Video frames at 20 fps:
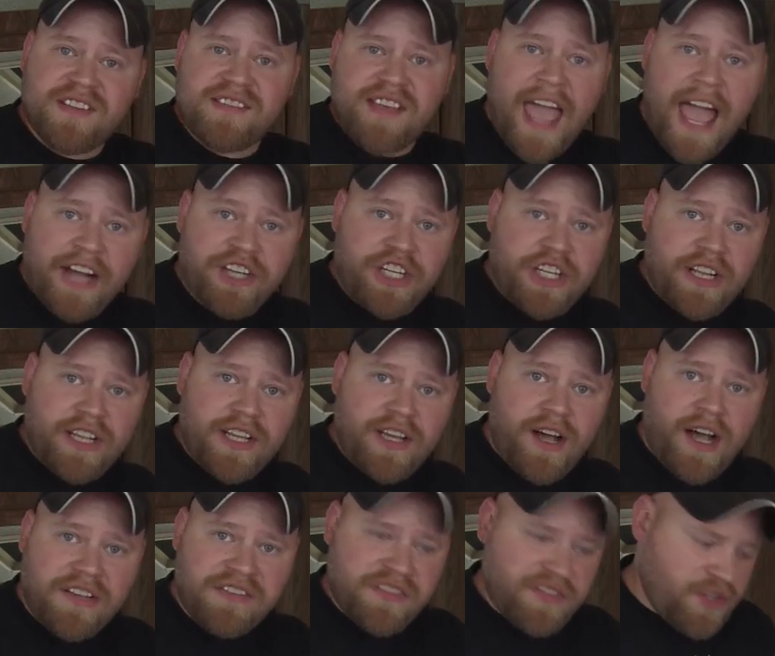this actually
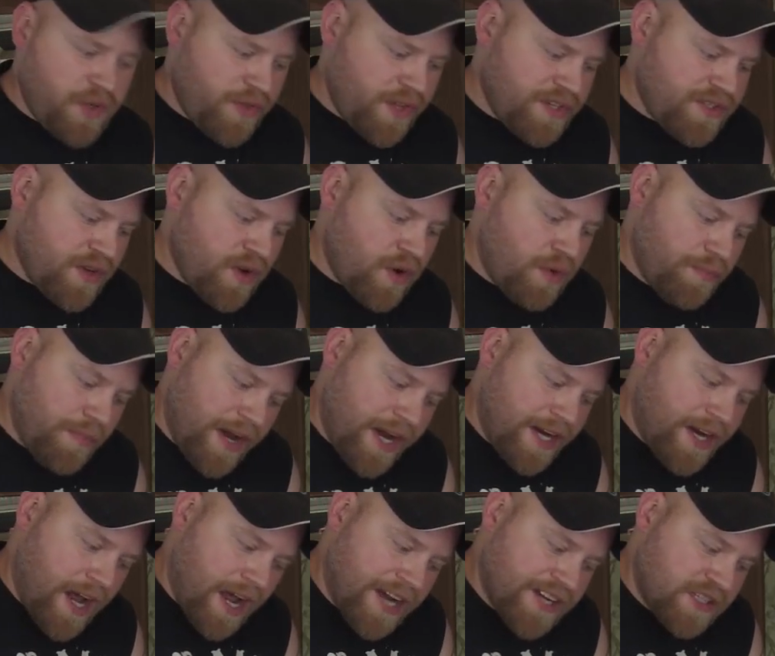cost to do this
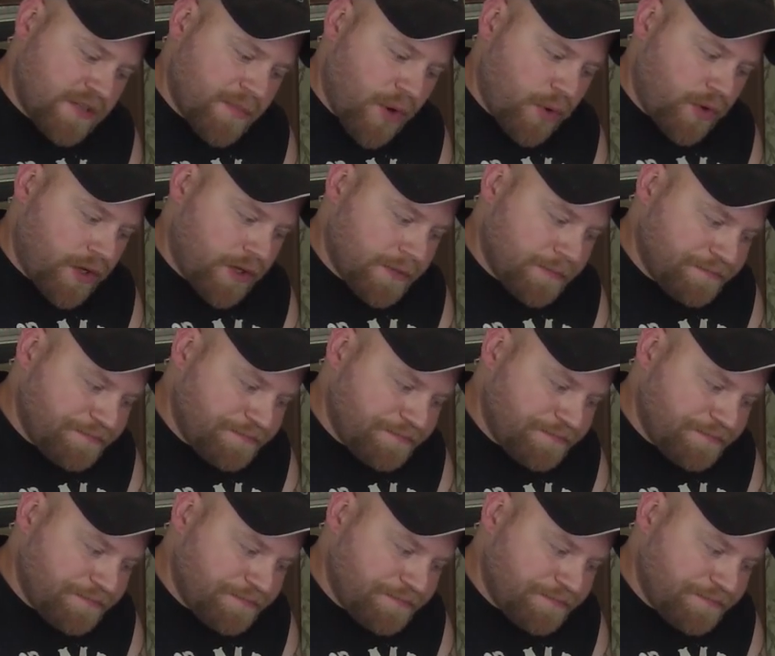homemade iced mocha?